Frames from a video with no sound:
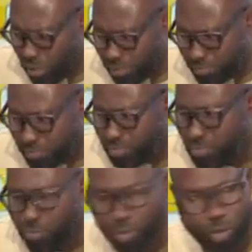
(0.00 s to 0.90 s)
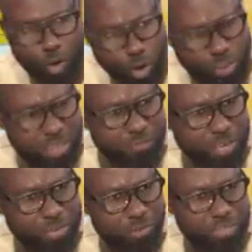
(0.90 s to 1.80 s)
one, on the
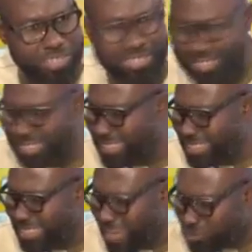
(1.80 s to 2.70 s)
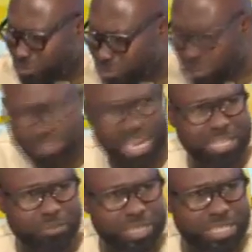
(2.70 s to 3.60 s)
face of it, does not
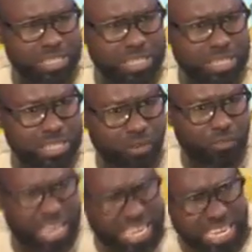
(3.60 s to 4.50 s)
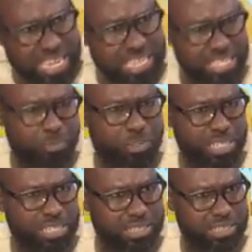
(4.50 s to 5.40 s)
admit of any
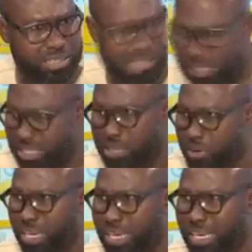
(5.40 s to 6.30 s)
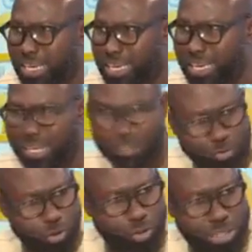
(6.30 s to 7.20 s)
interpretation. Section 3. So